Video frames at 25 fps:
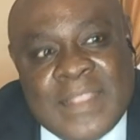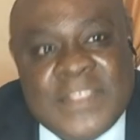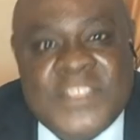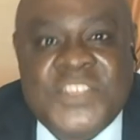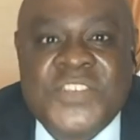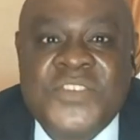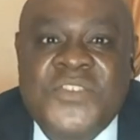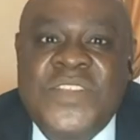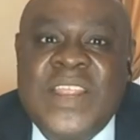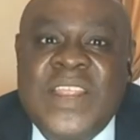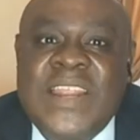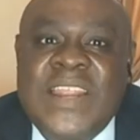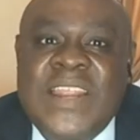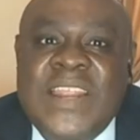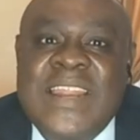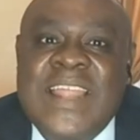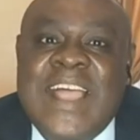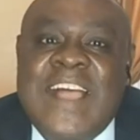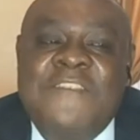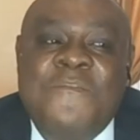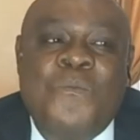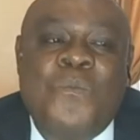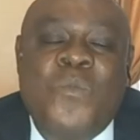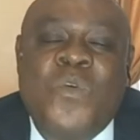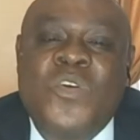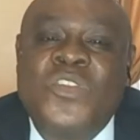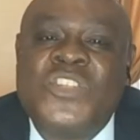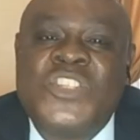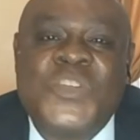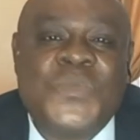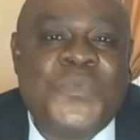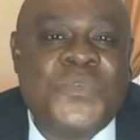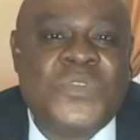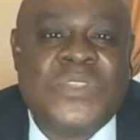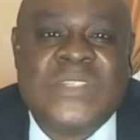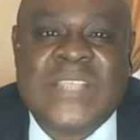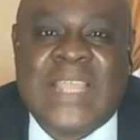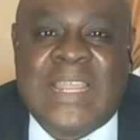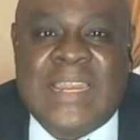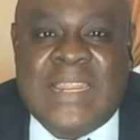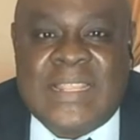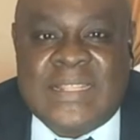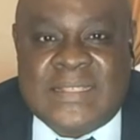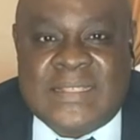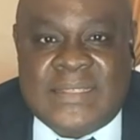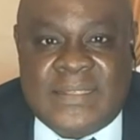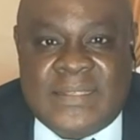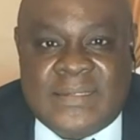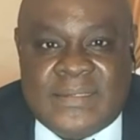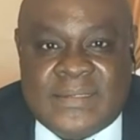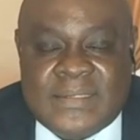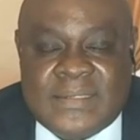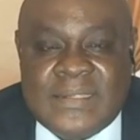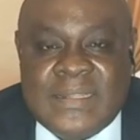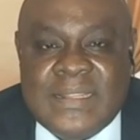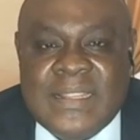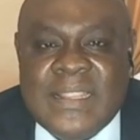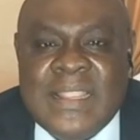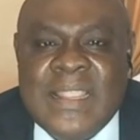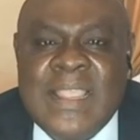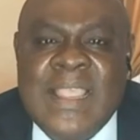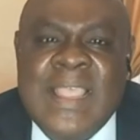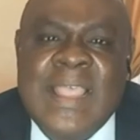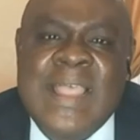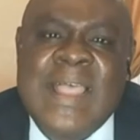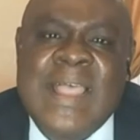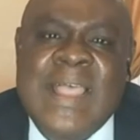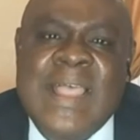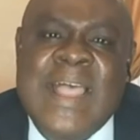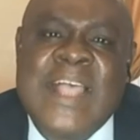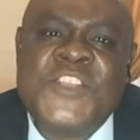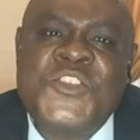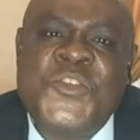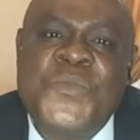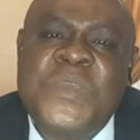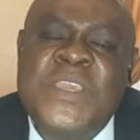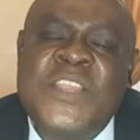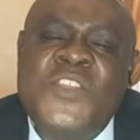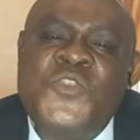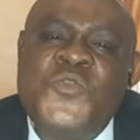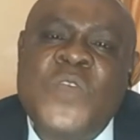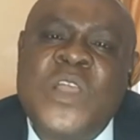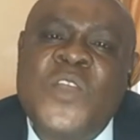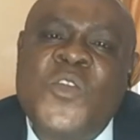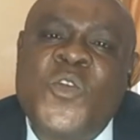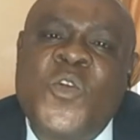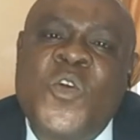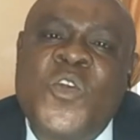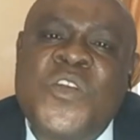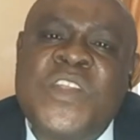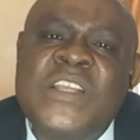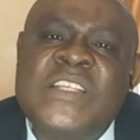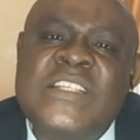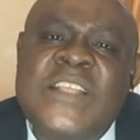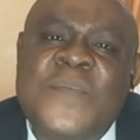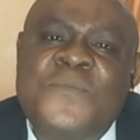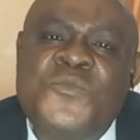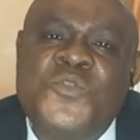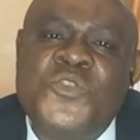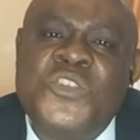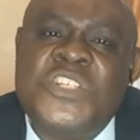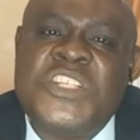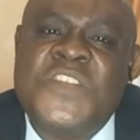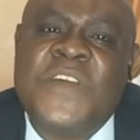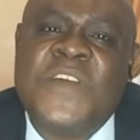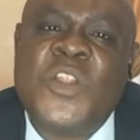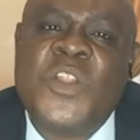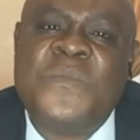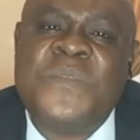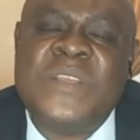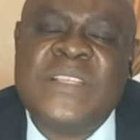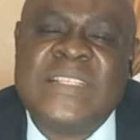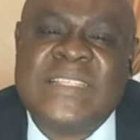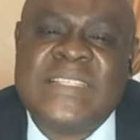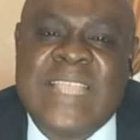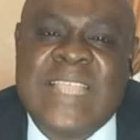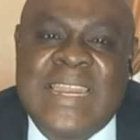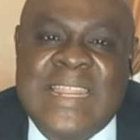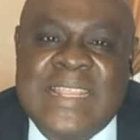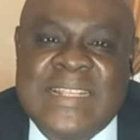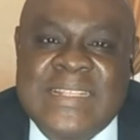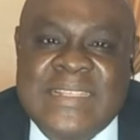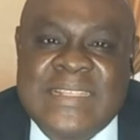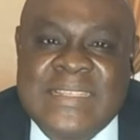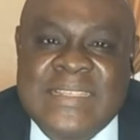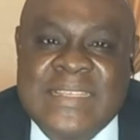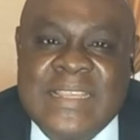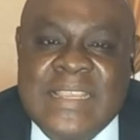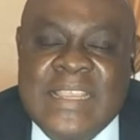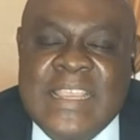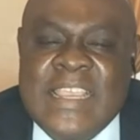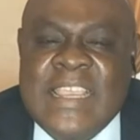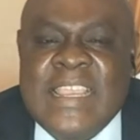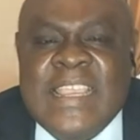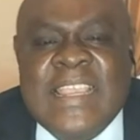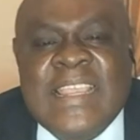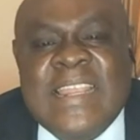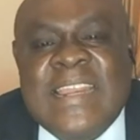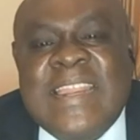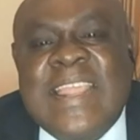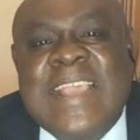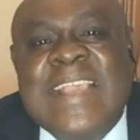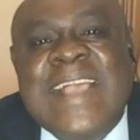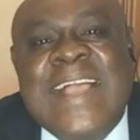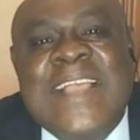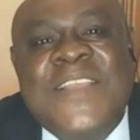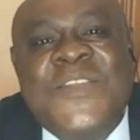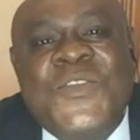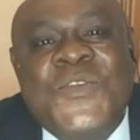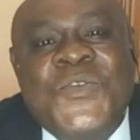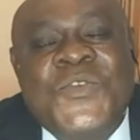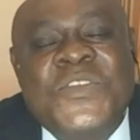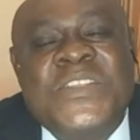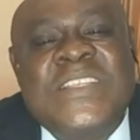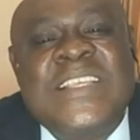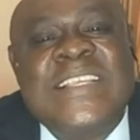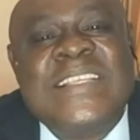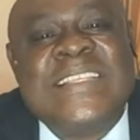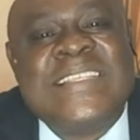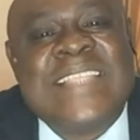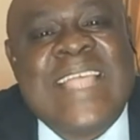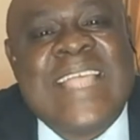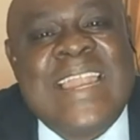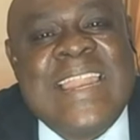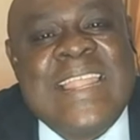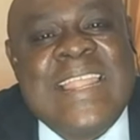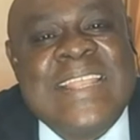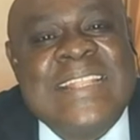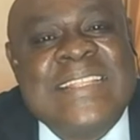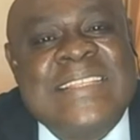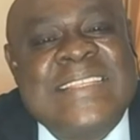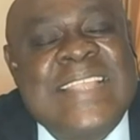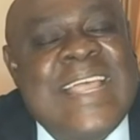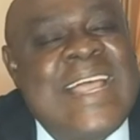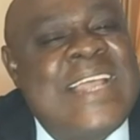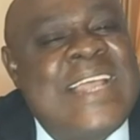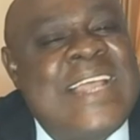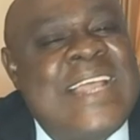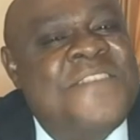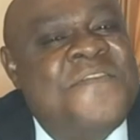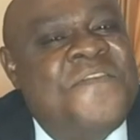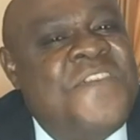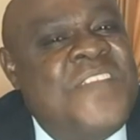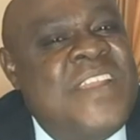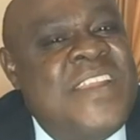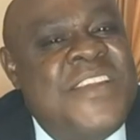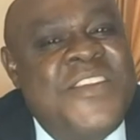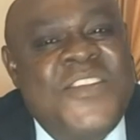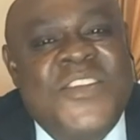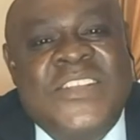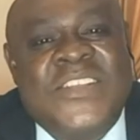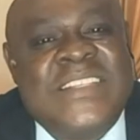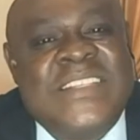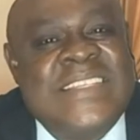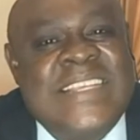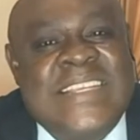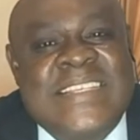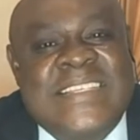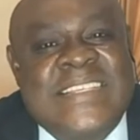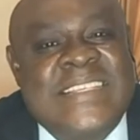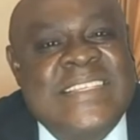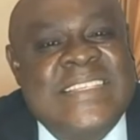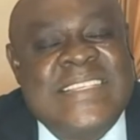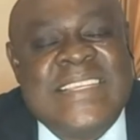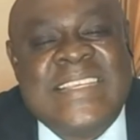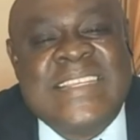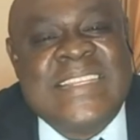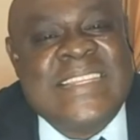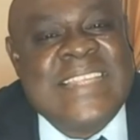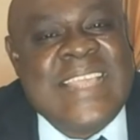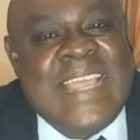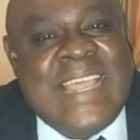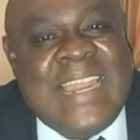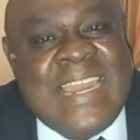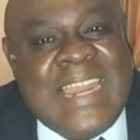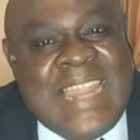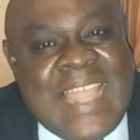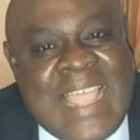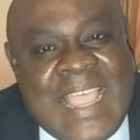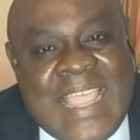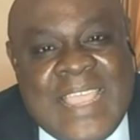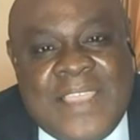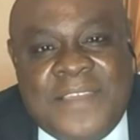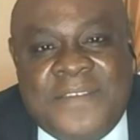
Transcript: Children have multiple talents. As you begin to encourage them to develop these talents, they can use these talents at various stages in their lives.